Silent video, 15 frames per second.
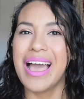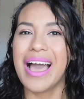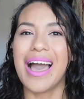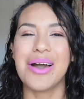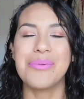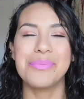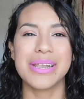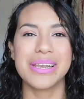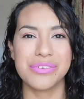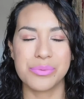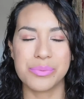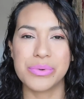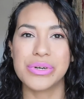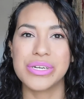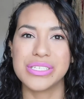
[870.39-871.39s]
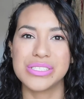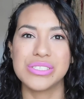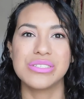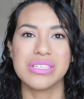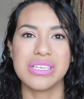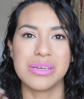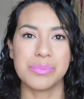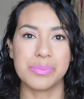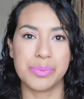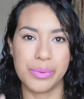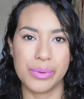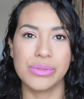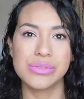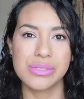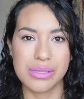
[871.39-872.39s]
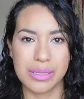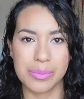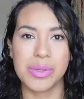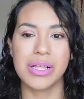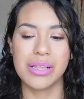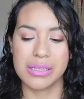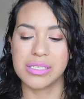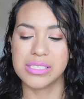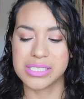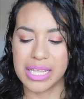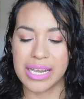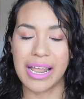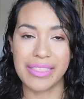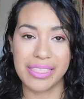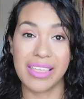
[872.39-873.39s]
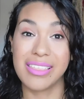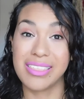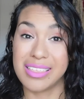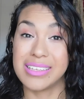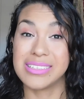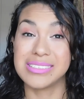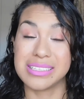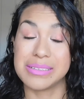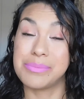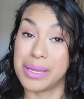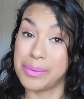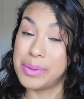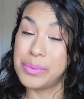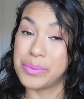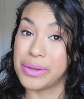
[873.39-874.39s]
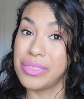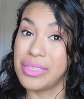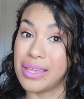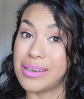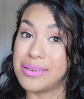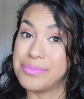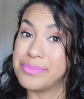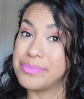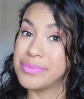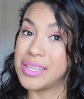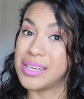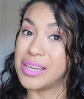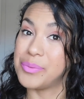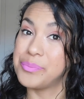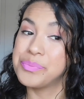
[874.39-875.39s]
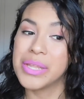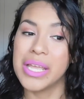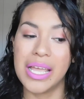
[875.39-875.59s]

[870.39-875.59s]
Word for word: Uh, but if you're more into the bold lip colors, then I think this might be worth it, you know?